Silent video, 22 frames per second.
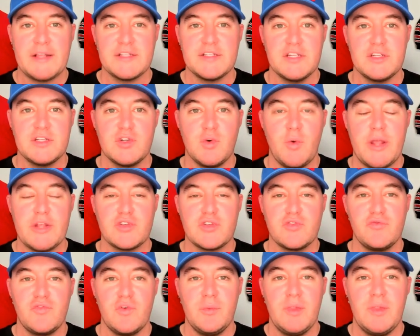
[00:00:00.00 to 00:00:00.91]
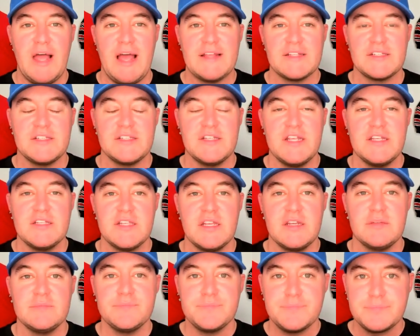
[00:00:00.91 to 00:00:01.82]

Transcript: situation from last season.